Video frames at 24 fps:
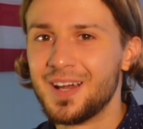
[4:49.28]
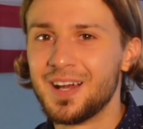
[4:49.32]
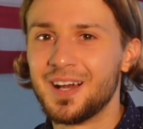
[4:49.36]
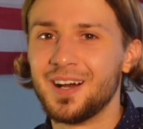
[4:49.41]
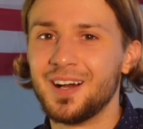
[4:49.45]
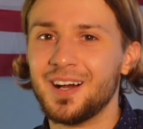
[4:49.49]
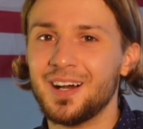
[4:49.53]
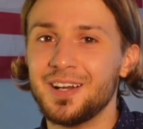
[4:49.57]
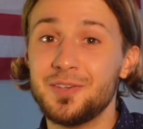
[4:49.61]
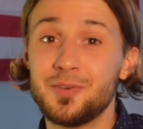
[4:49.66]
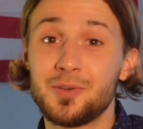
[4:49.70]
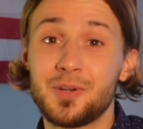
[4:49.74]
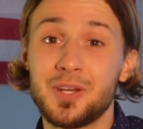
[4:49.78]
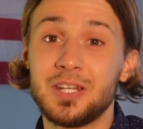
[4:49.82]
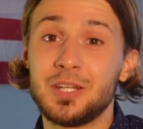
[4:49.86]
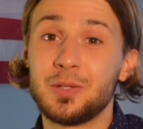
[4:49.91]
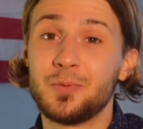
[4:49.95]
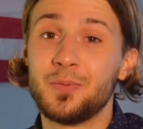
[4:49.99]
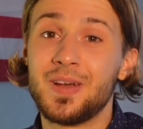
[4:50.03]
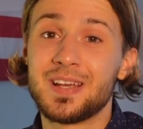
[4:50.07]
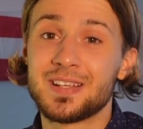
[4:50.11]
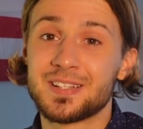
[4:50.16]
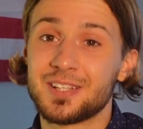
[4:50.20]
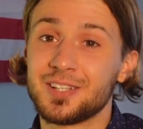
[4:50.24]
uh, you can
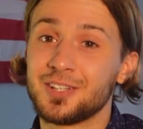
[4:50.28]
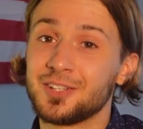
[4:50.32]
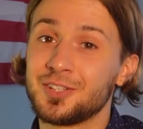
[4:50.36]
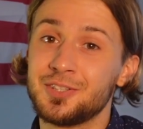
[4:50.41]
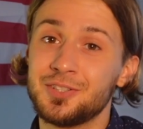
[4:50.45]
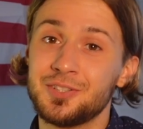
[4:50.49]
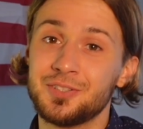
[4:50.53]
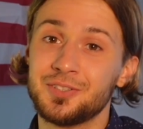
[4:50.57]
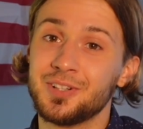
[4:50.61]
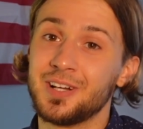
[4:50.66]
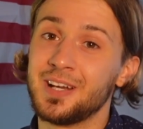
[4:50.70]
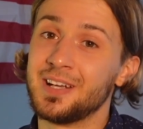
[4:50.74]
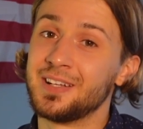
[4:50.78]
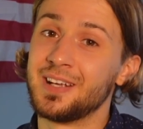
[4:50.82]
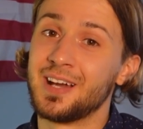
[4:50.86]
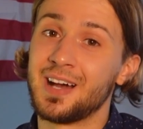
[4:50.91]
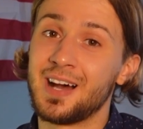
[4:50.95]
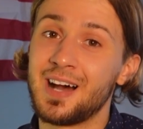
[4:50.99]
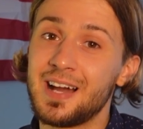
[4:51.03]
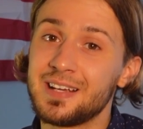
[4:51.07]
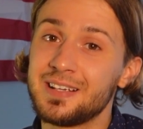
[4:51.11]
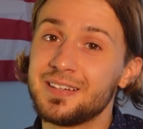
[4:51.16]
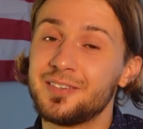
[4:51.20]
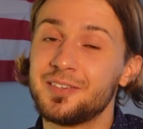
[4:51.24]
invest to in a
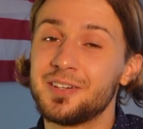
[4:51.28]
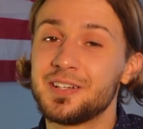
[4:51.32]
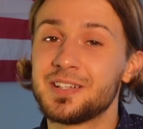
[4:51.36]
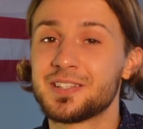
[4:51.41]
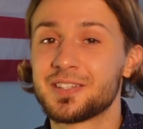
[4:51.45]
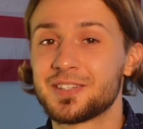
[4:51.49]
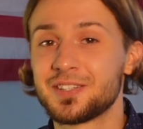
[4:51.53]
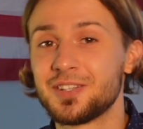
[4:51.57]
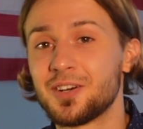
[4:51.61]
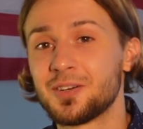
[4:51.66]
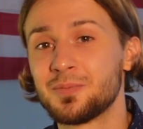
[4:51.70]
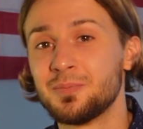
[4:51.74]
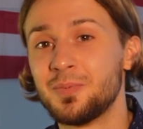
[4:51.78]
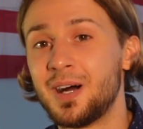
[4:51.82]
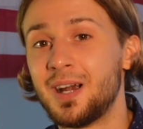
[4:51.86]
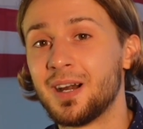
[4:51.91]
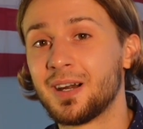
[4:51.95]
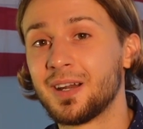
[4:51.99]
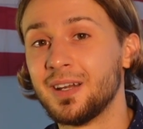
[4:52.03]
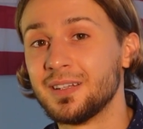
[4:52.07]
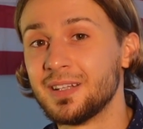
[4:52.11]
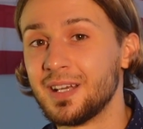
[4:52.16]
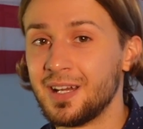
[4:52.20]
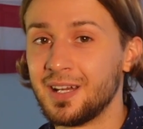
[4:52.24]
high risk stock
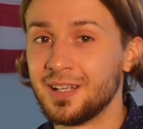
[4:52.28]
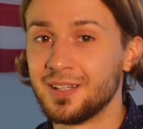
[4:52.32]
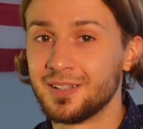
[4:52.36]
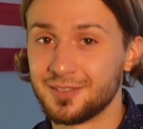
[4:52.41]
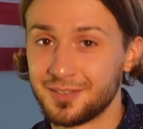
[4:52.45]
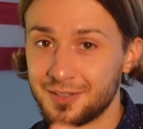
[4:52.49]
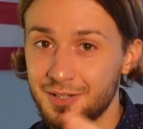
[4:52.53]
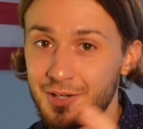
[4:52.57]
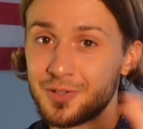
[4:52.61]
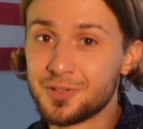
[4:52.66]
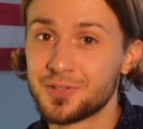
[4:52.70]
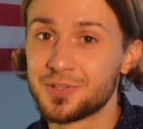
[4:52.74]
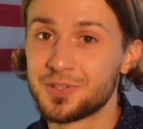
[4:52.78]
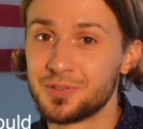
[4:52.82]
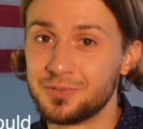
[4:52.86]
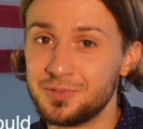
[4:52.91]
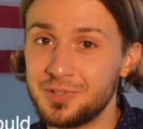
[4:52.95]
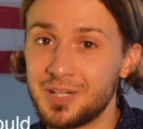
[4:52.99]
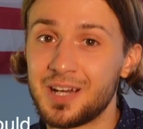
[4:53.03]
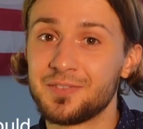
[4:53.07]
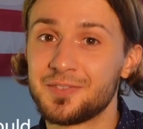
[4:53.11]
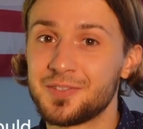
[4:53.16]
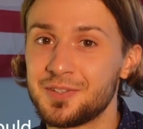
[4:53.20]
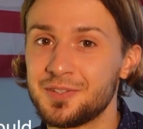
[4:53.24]
market and also
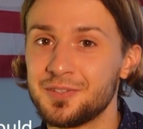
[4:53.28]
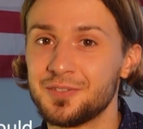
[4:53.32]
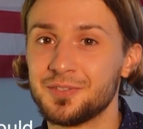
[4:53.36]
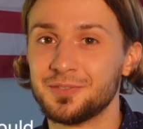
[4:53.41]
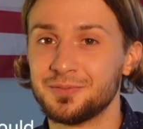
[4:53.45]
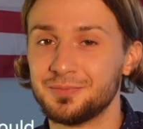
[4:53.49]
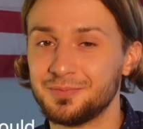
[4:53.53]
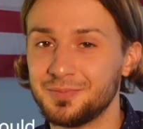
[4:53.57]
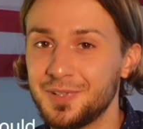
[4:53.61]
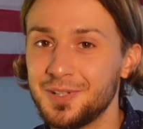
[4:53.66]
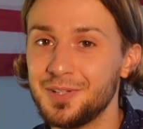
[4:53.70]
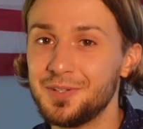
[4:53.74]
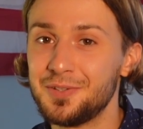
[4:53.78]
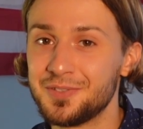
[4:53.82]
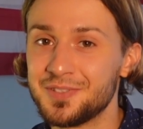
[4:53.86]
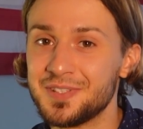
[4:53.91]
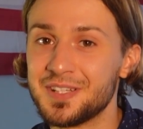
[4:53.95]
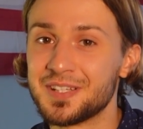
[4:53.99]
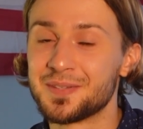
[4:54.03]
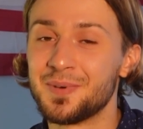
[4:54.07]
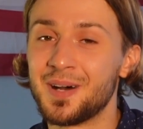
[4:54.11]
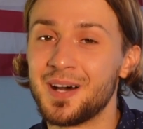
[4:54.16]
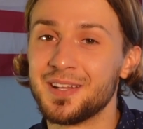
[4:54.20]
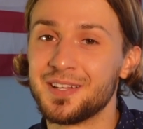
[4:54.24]
you have to lose
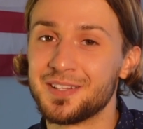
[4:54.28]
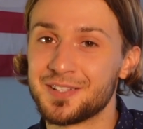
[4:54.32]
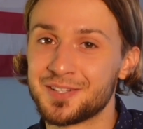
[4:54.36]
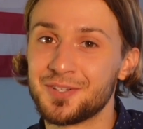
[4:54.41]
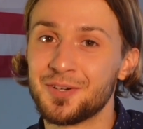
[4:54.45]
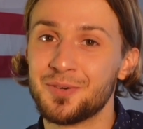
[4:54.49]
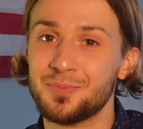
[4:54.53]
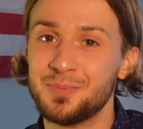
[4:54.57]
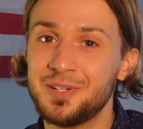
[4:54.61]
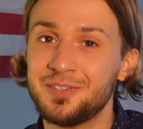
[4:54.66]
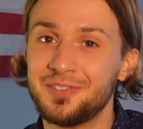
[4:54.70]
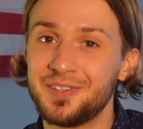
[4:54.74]
this money so be